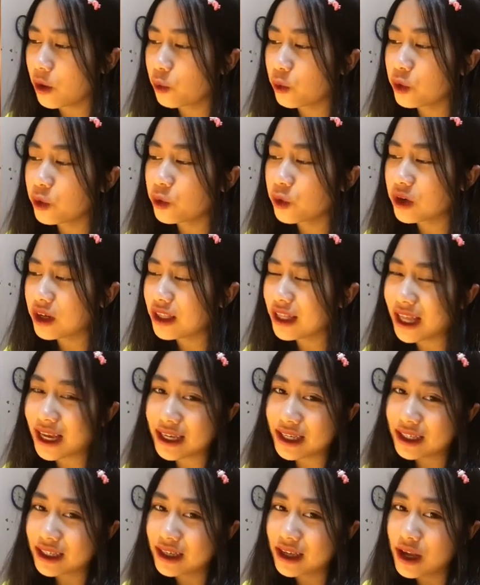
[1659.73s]
We were
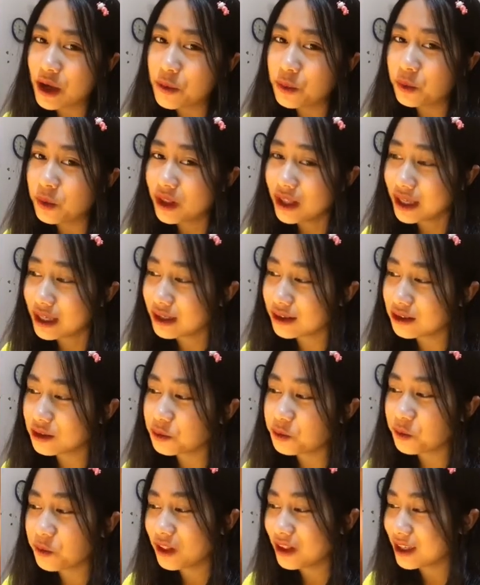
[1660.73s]
like, "Please,
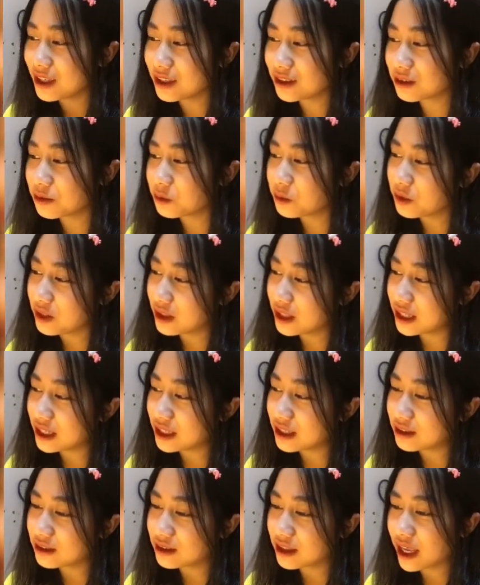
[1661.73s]
please,
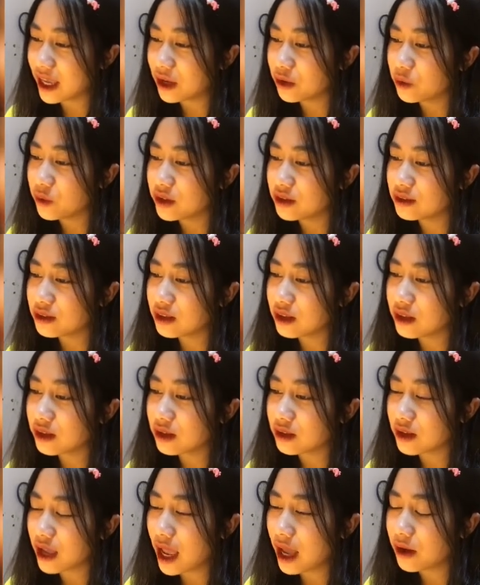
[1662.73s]
please, can we
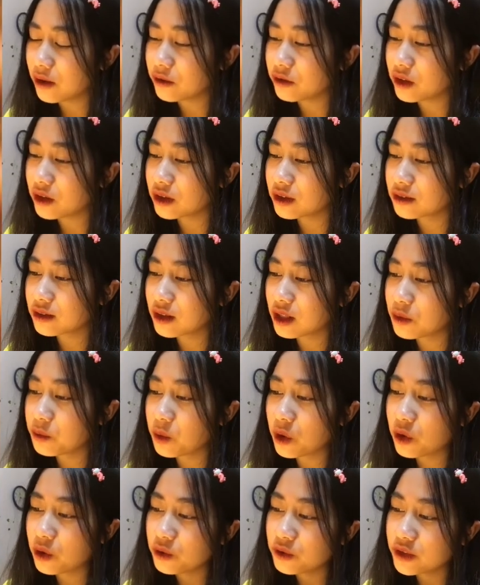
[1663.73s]
have a
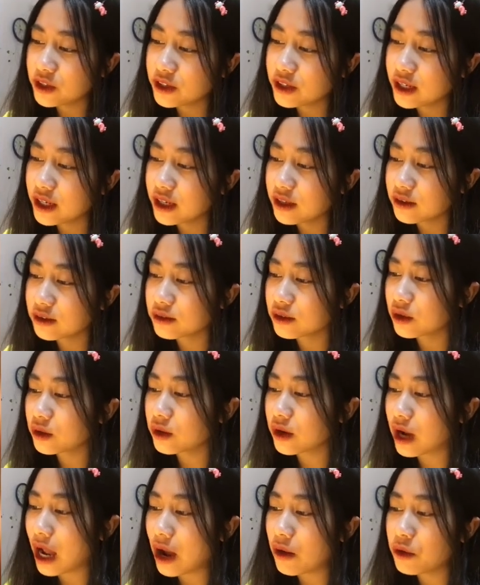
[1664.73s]
sleepover?" So
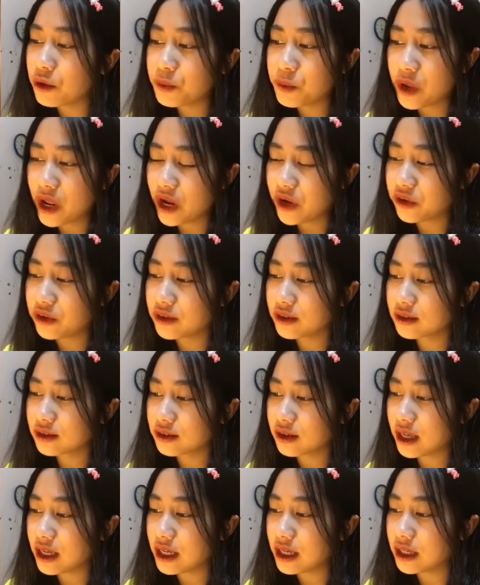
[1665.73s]
our parents
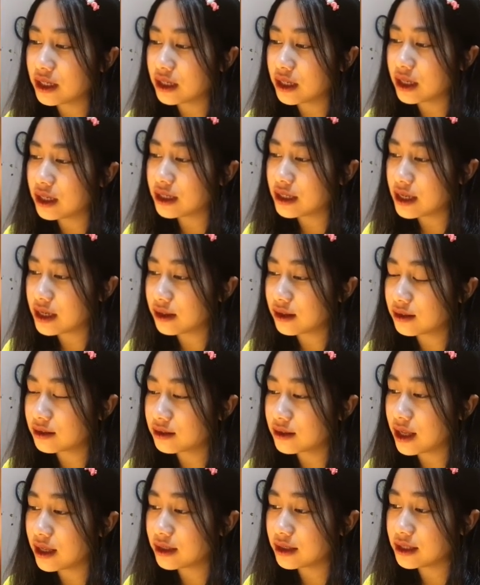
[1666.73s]

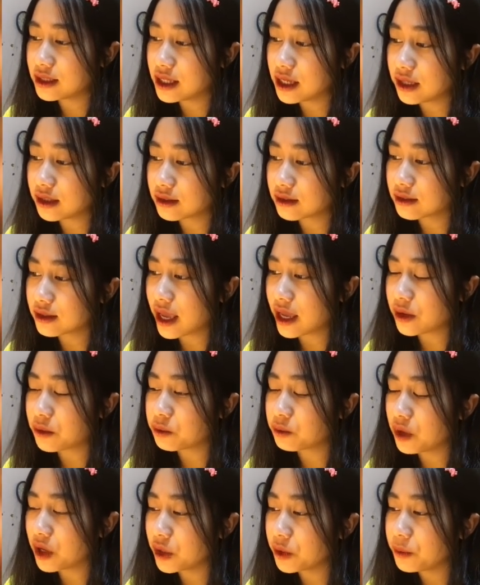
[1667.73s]
said yes,
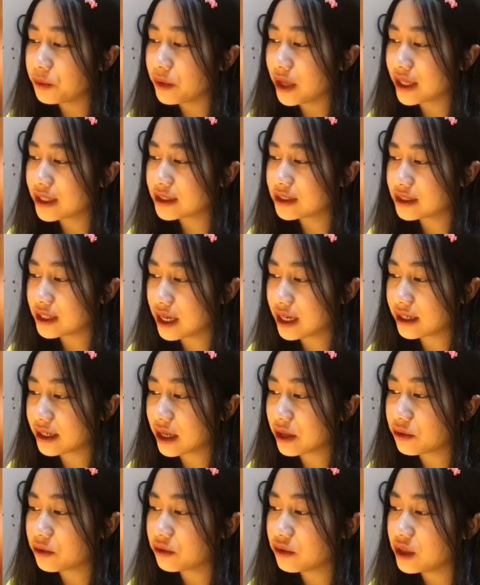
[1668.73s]
and mom and dad
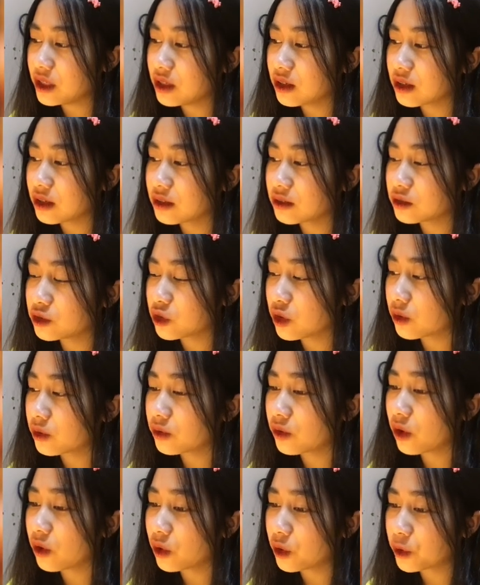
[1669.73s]
and VR drove
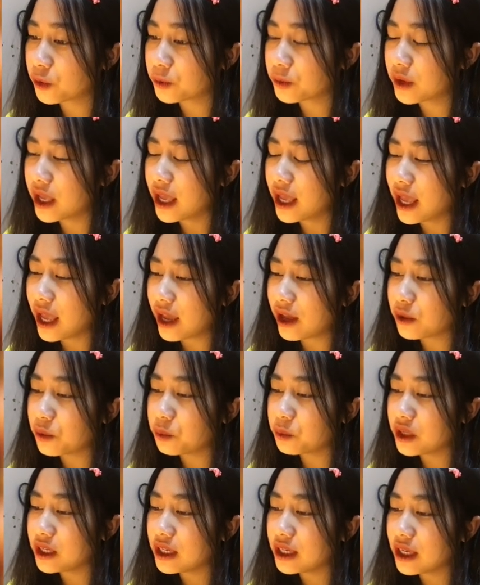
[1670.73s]
home, and
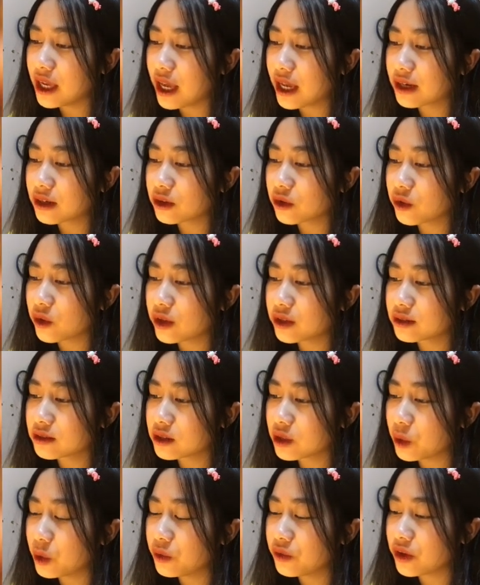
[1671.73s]
me and
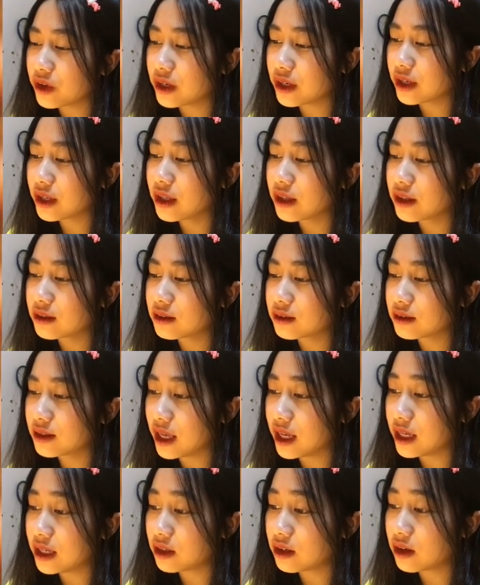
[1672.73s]
Christopher
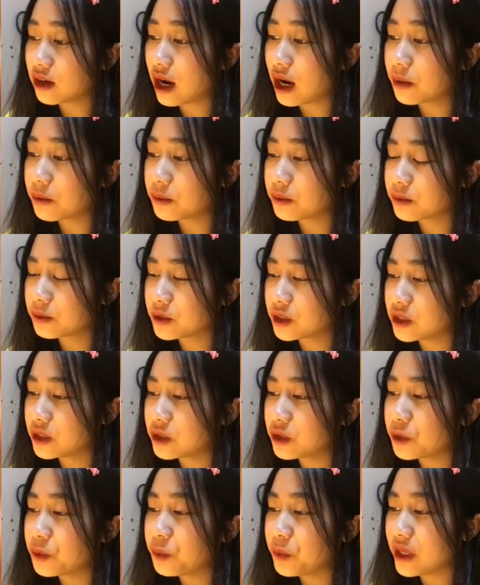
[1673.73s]
stayed up
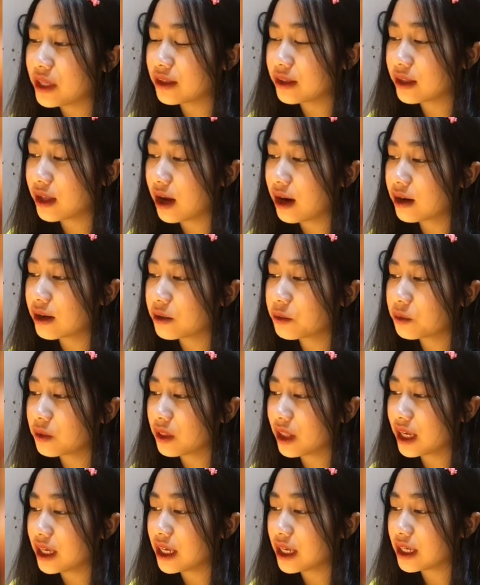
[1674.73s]
till midnight
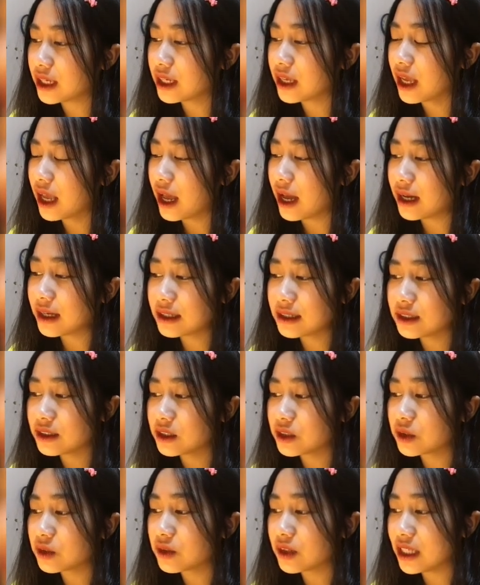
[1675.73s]
playing
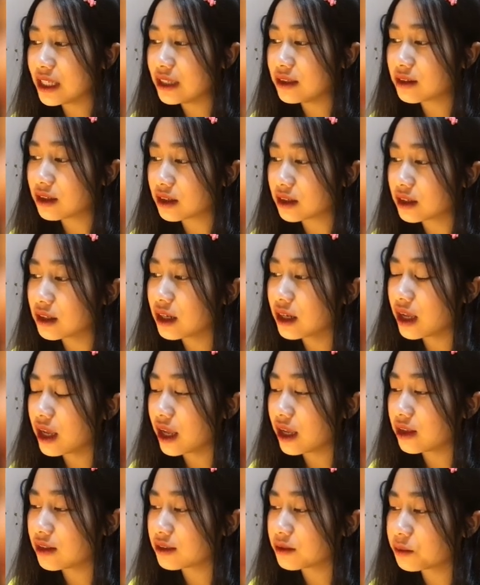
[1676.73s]
until Lisa,
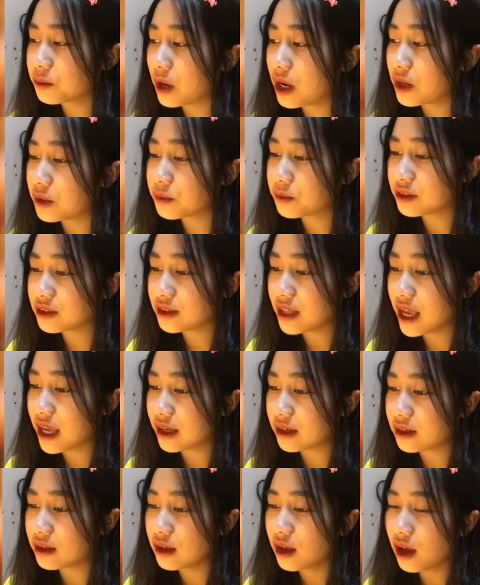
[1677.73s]
his mom,
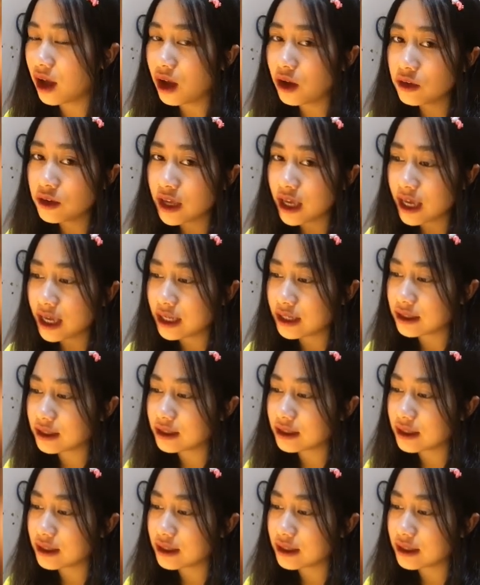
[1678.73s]
said, "Okay,